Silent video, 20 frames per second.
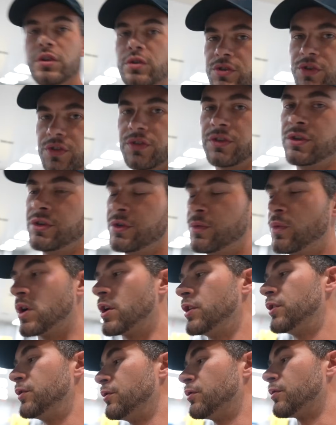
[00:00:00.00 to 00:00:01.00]
Usually you'd want to
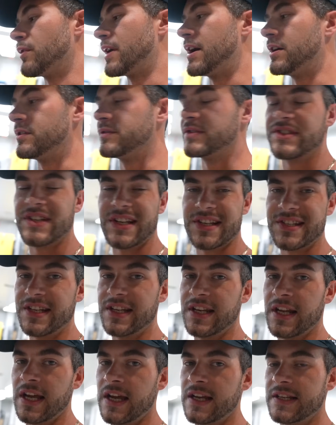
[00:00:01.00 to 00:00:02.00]
do around 16
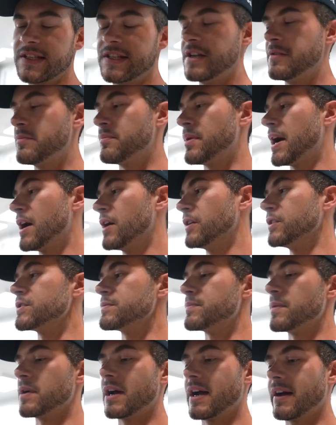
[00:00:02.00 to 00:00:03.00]
to 18 pounds,
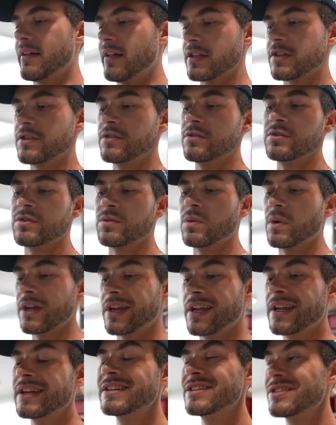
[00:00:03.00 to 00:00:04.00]
but I like to do 20
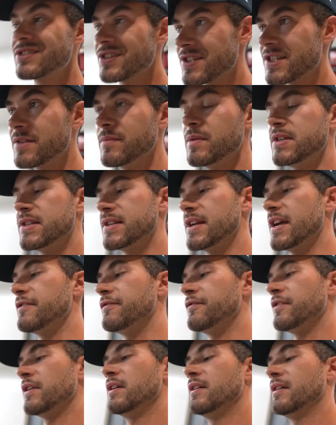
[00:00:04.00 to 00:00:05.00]
just to be safe.
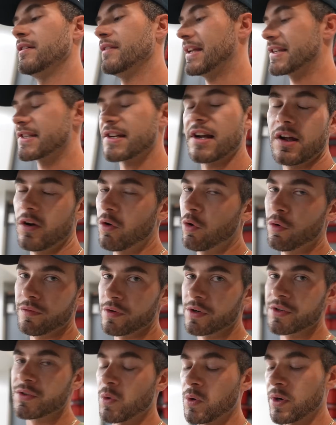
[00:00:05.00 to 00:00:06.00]
That's not over
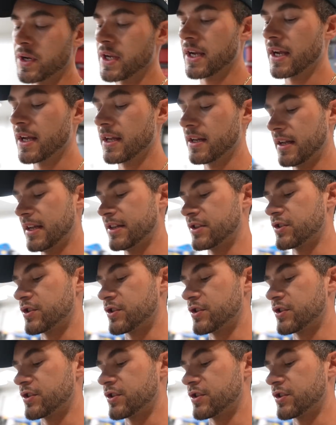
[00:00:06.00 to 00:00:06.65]
torquing it. It's